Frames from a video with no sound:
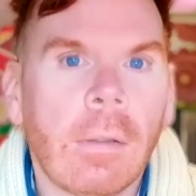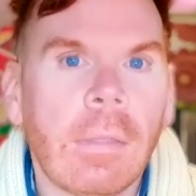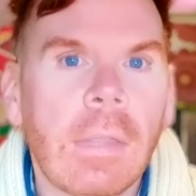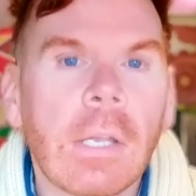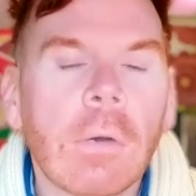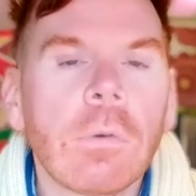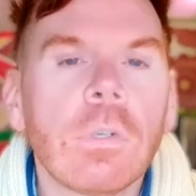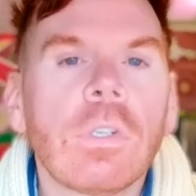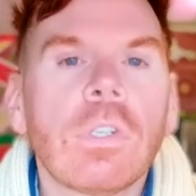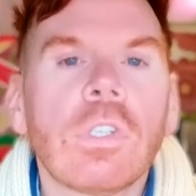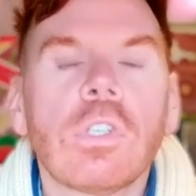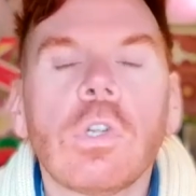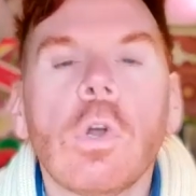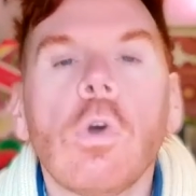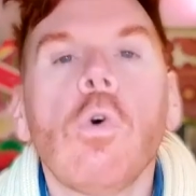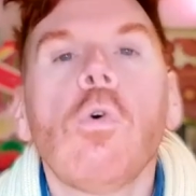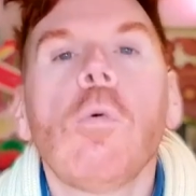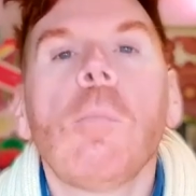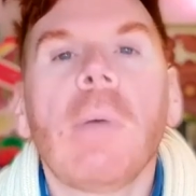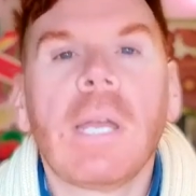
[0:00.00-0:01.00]
There are
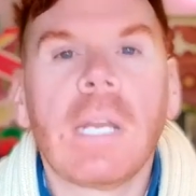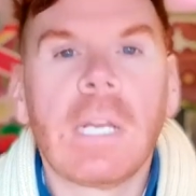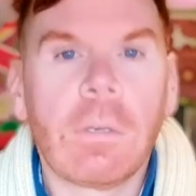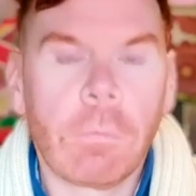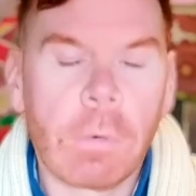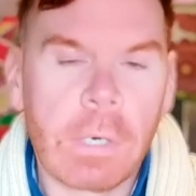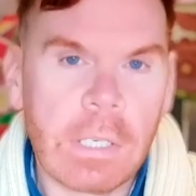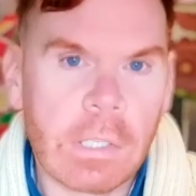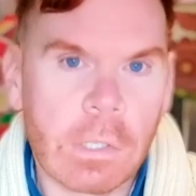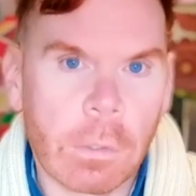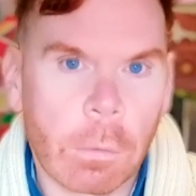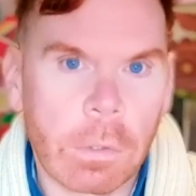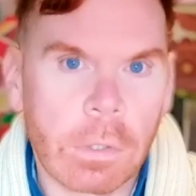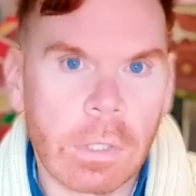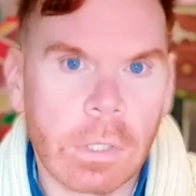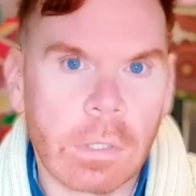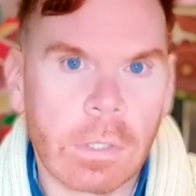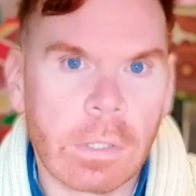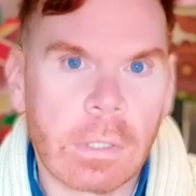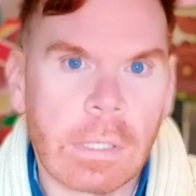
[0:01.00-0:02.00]
so many
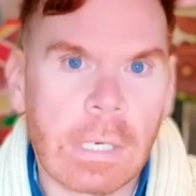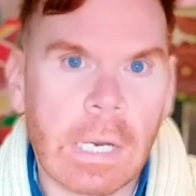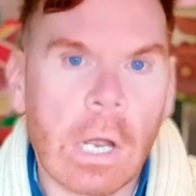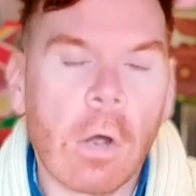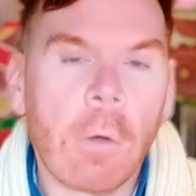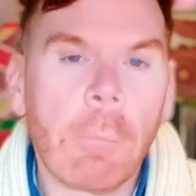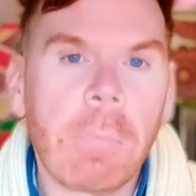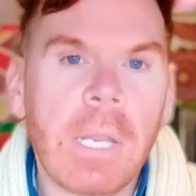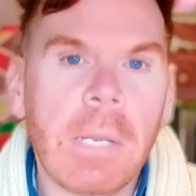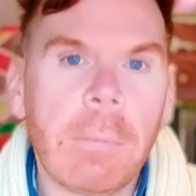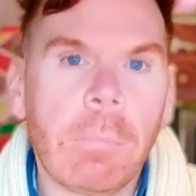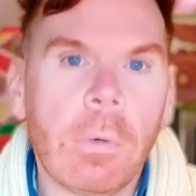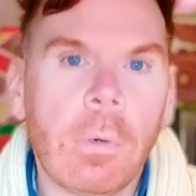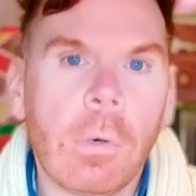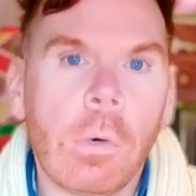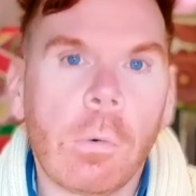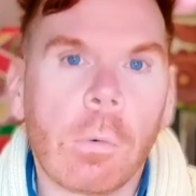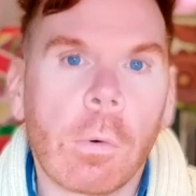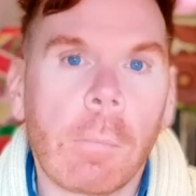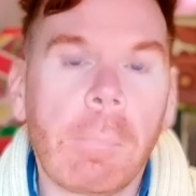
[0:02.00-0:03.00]
resources to help people
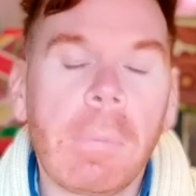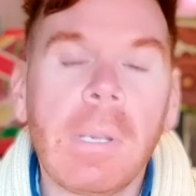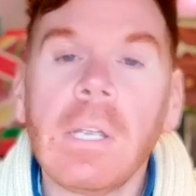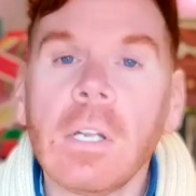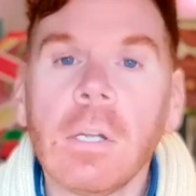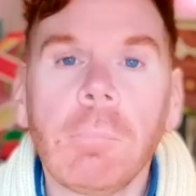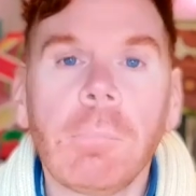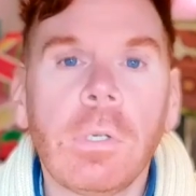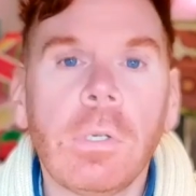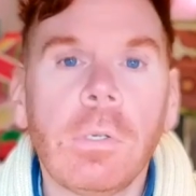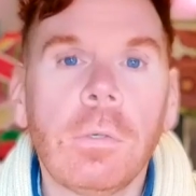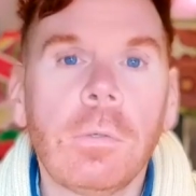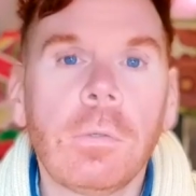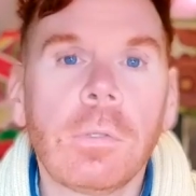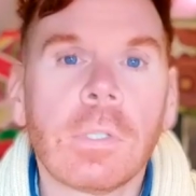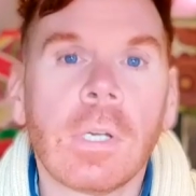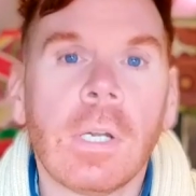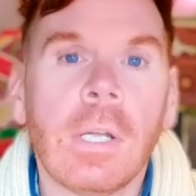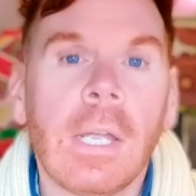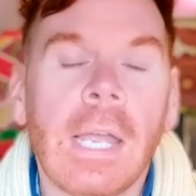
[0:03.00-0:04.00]
who are being
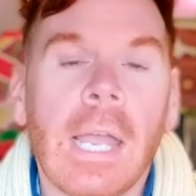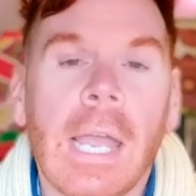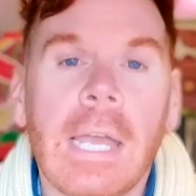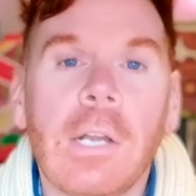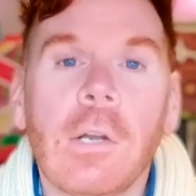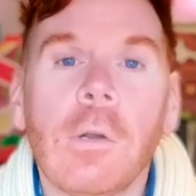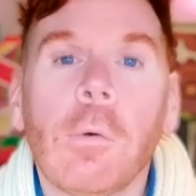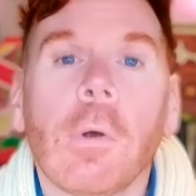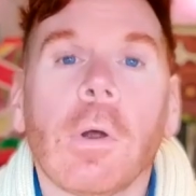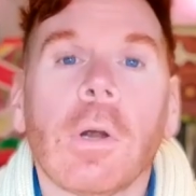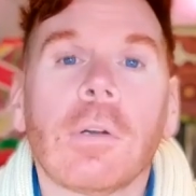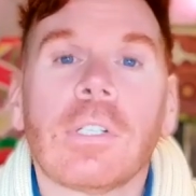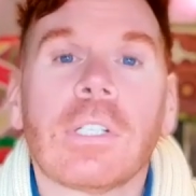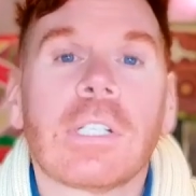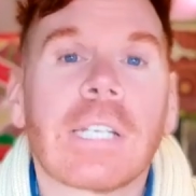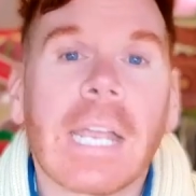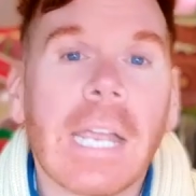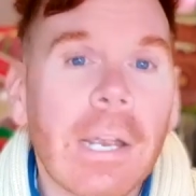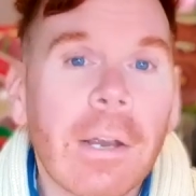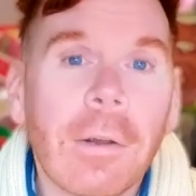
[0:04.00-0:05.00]
abused and who are
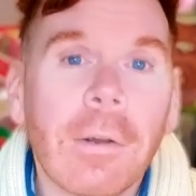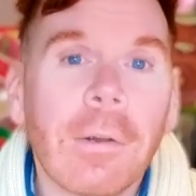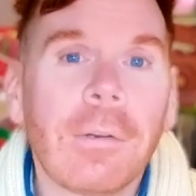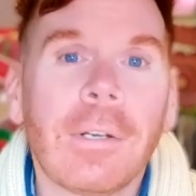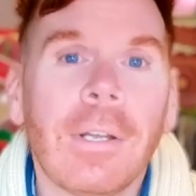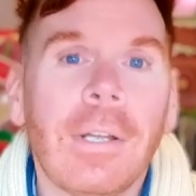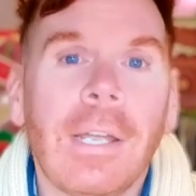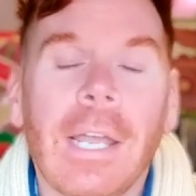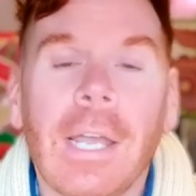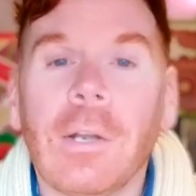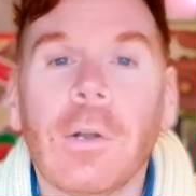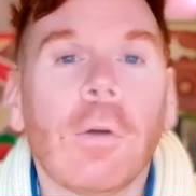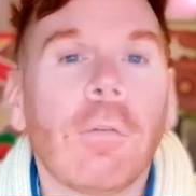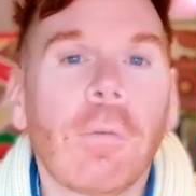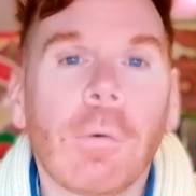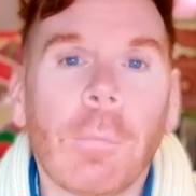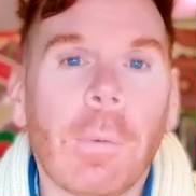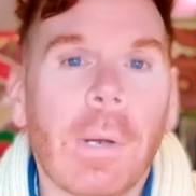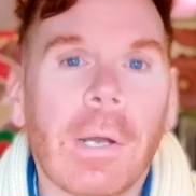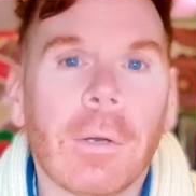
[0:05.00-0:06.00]
scared and
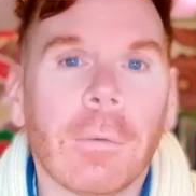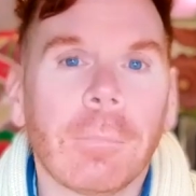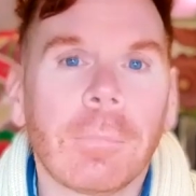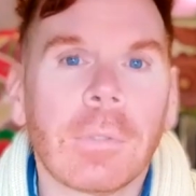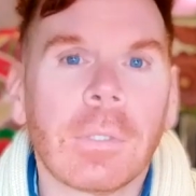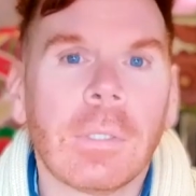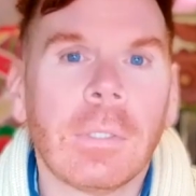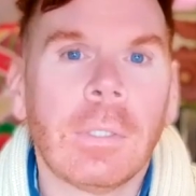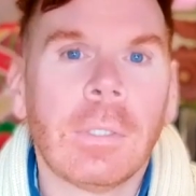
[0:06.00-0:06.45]
overwhelmed.